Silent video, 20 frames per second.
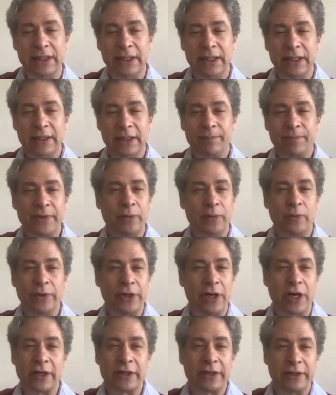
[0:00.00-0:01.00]
Okay, we're short
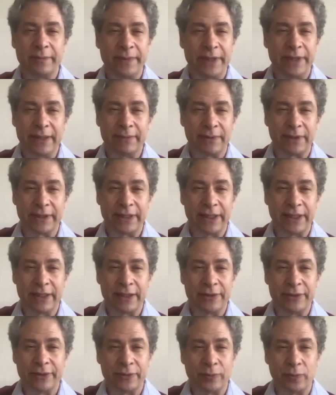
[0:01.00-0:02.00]
of time, so let's
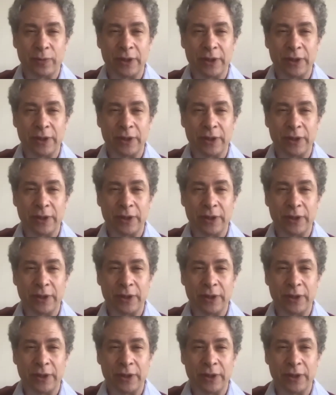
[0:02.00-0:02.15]
switch.